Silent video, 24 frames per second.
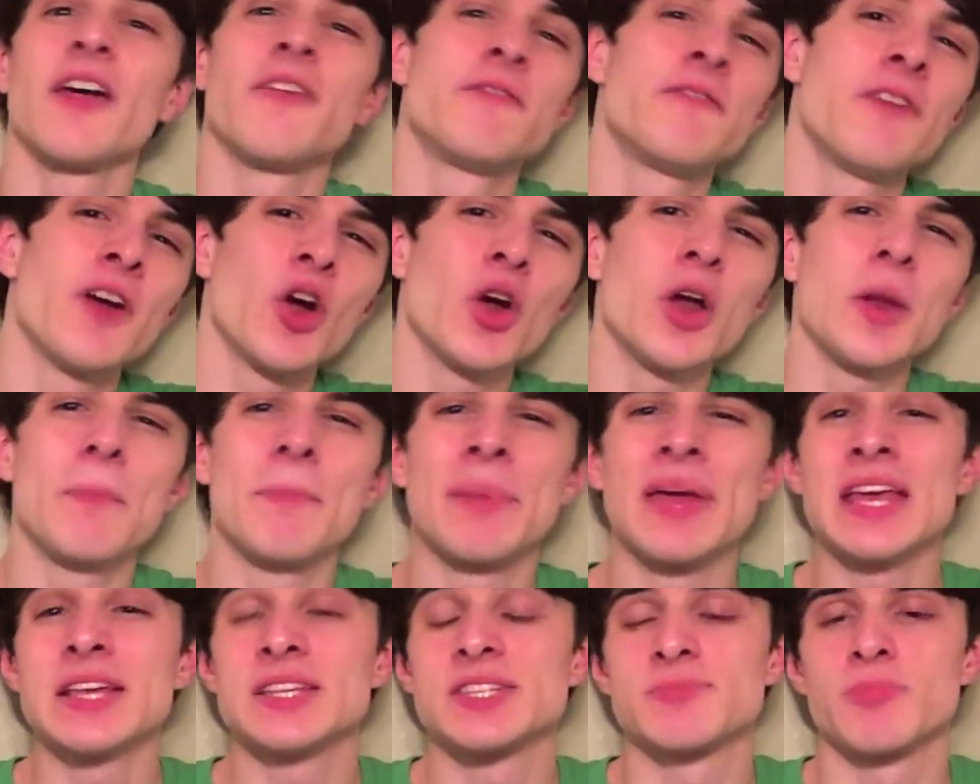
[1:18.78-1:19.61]
a very
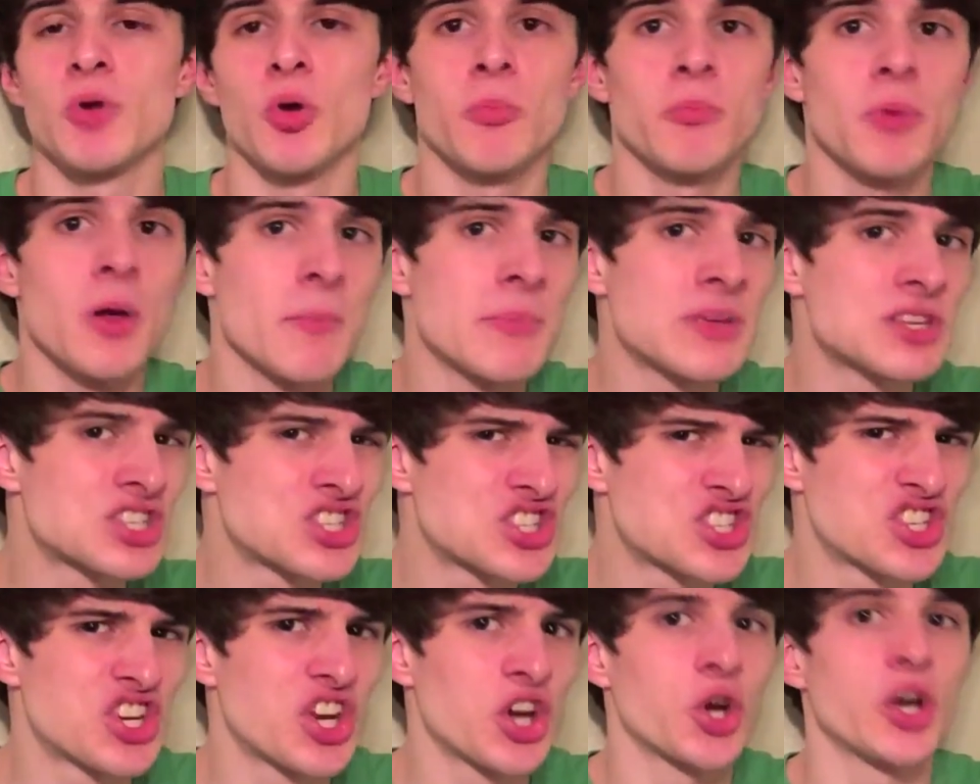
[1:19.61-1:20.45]
peaceful but
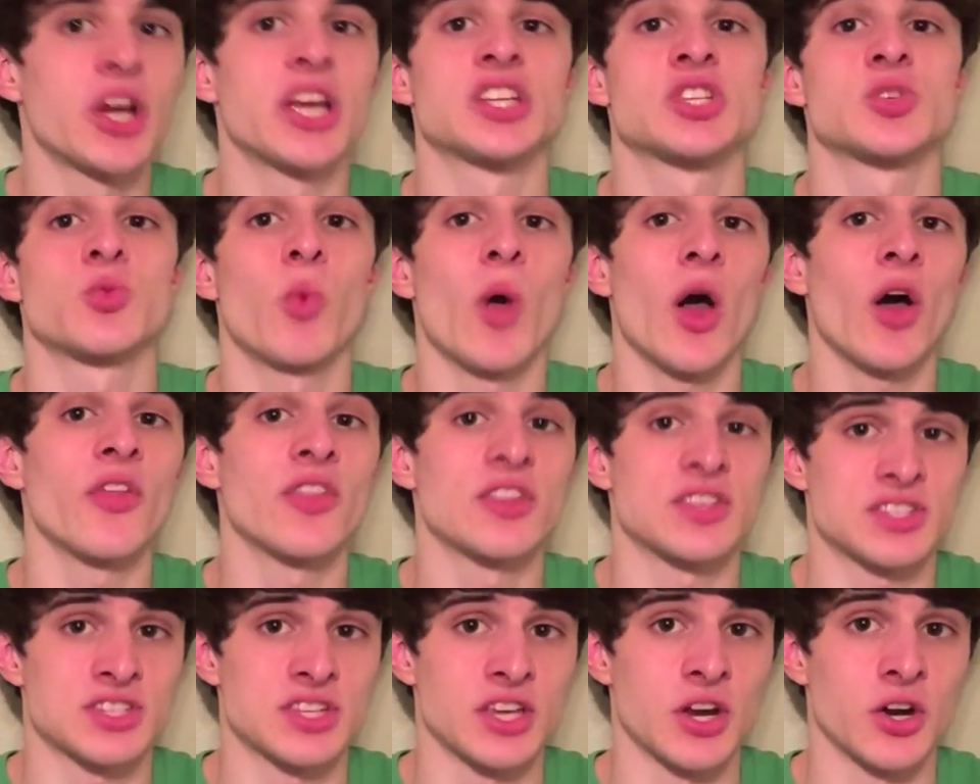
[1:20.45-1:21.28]
mysterious
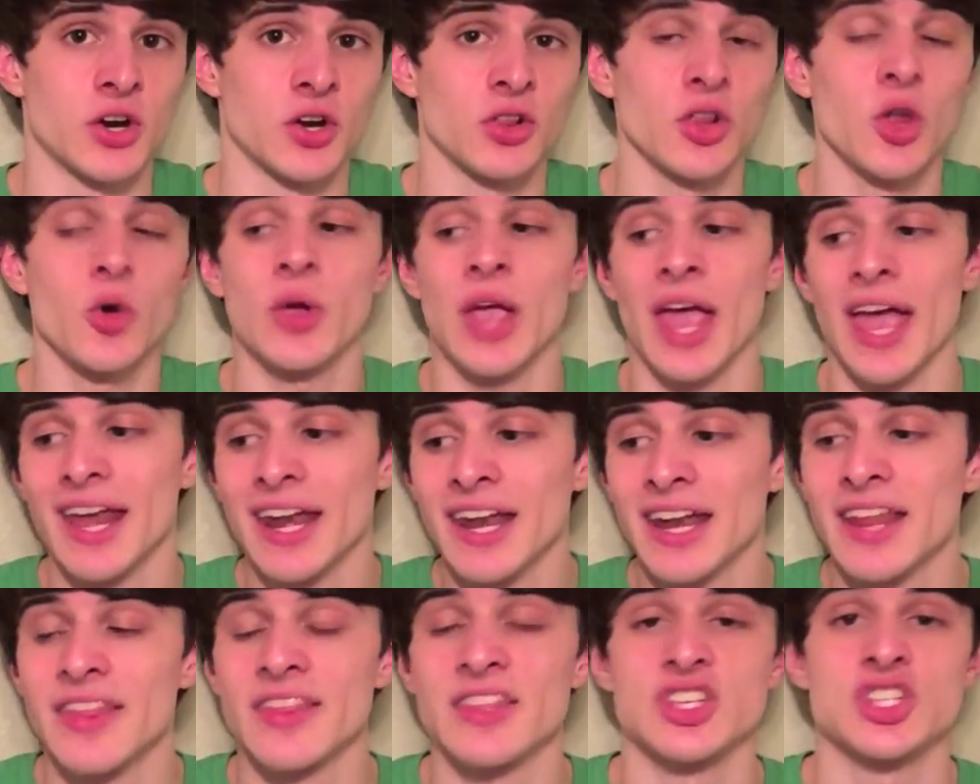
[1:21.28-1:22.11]
wellness center
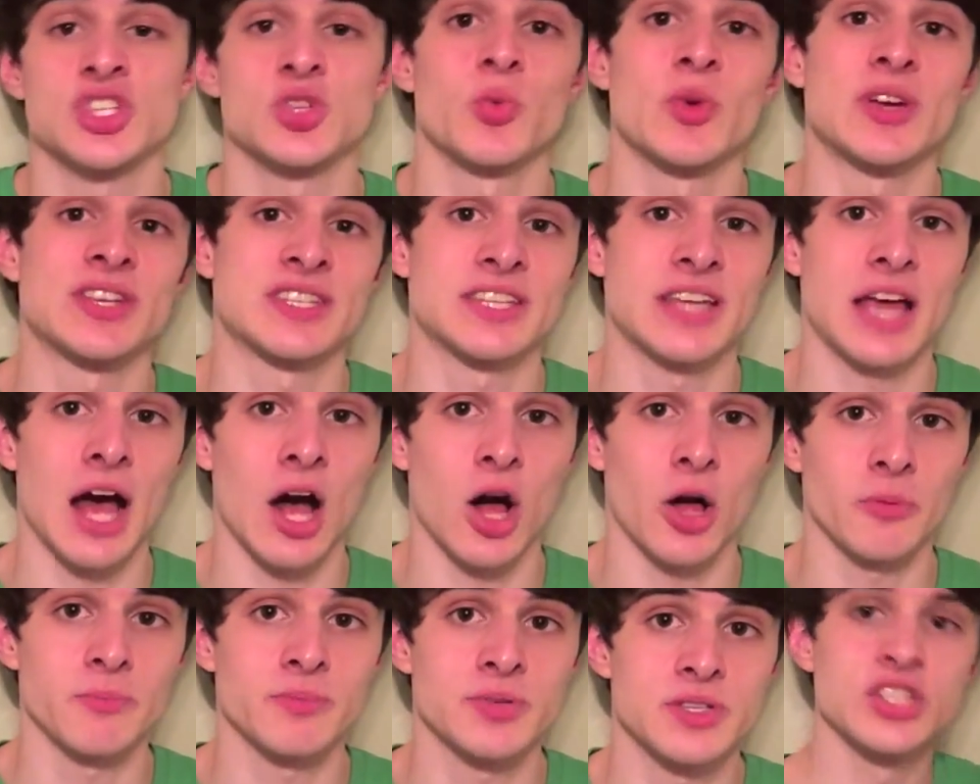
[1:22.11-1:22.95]
located in the Swiss
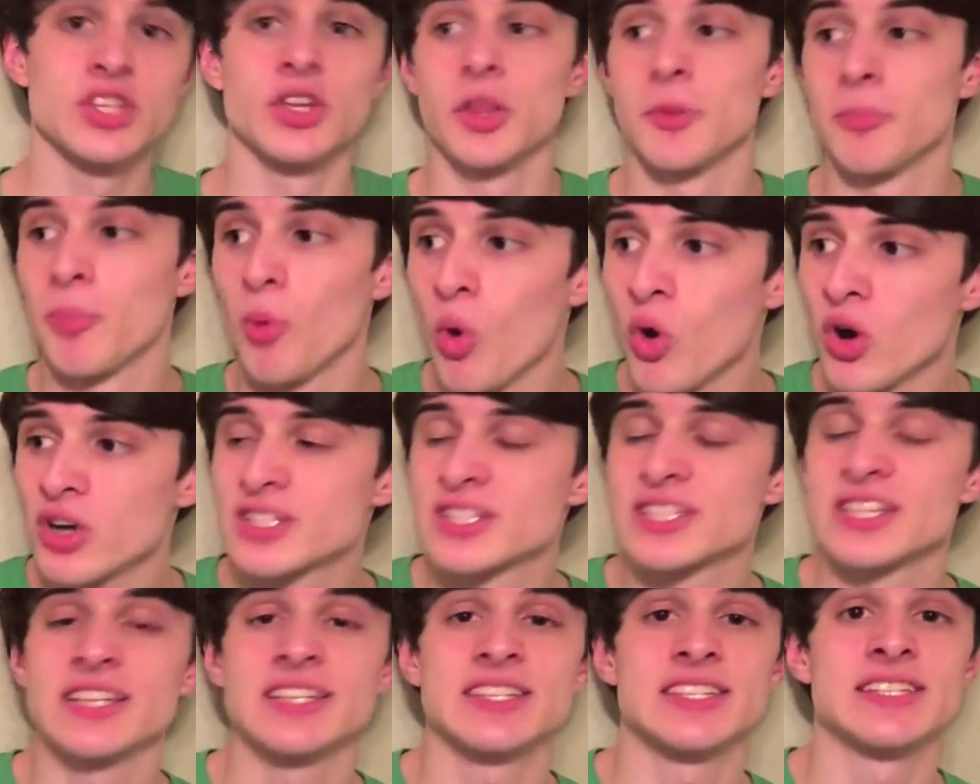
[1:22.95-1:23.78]
Alps. So the
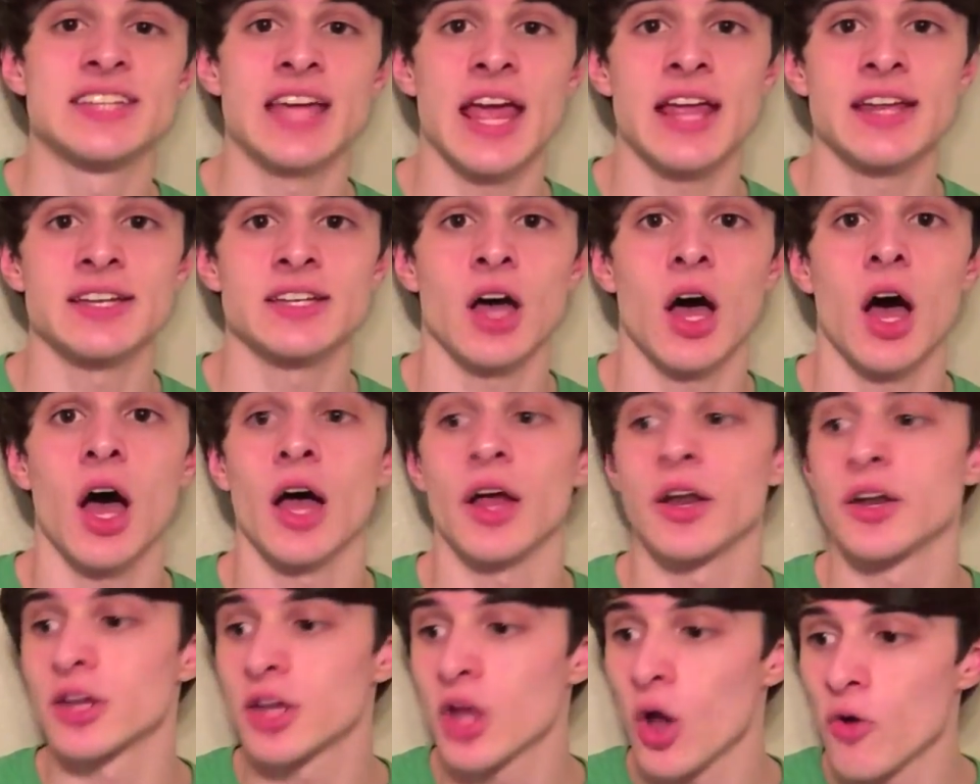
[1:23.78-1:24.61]
board sends Dane
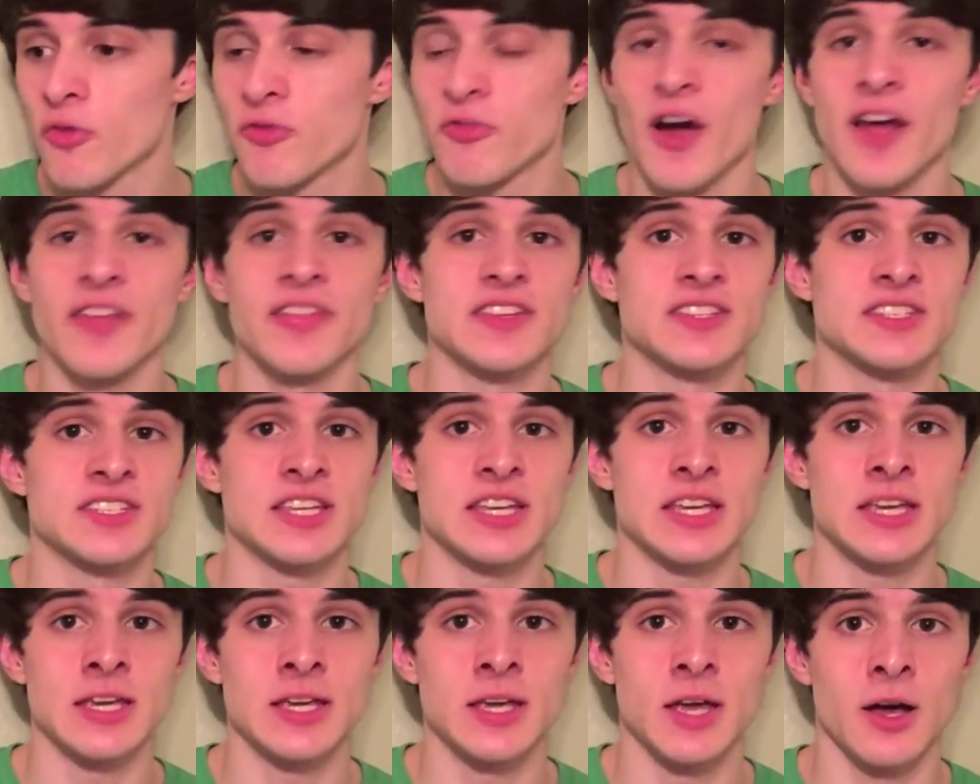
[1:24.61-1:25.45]
DeHaan to go find the
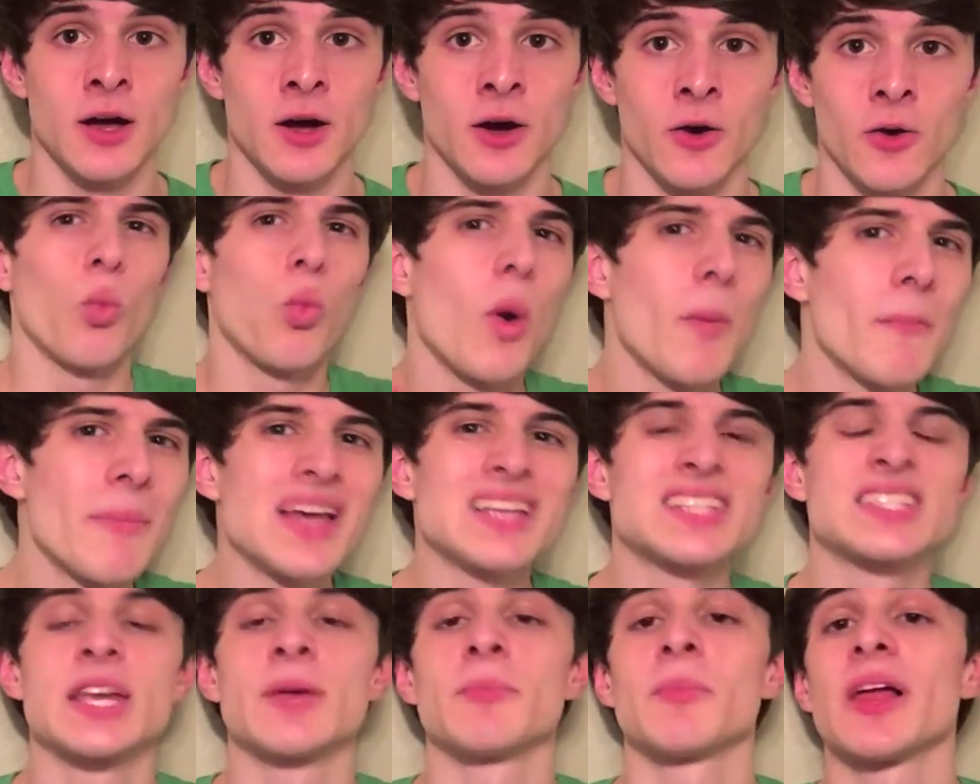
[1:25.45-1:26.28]
CEO. What
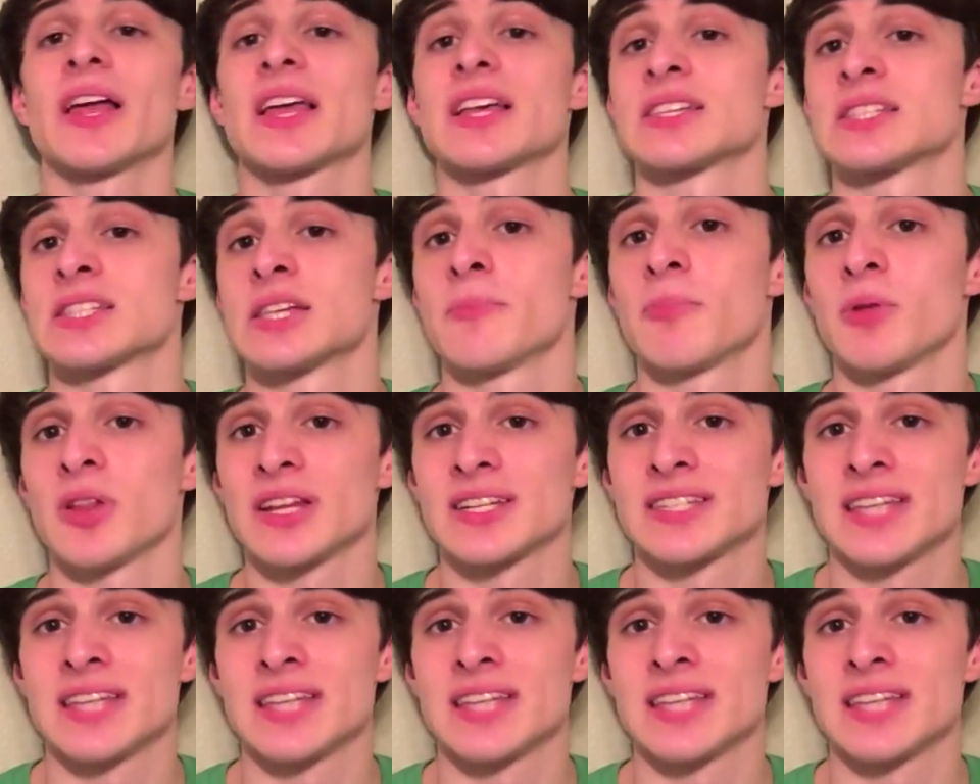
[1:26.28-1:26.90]
may seem like a simple